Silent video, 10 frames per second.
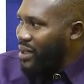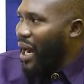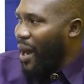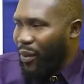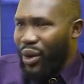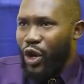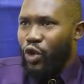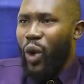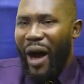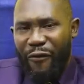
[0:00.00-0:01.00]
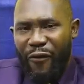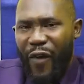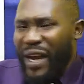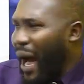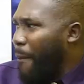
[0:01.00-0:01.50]
Salam, you have
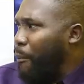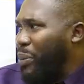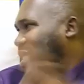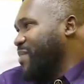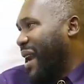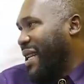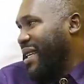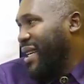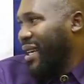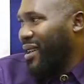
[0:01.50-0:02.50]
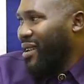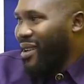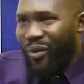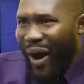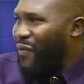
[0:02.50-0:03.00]
failed abysmally.
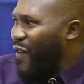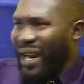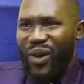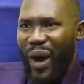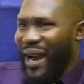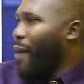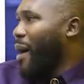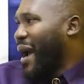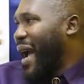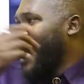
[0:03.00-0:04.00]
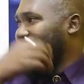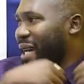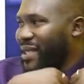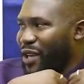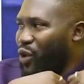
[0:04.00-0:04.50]
What failing when now the
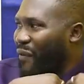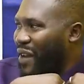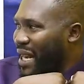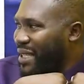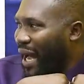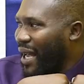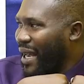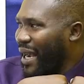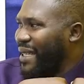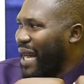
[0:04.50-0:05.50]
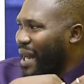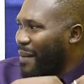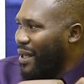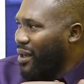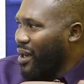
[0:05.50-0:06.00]
catcher say you have a data. A database.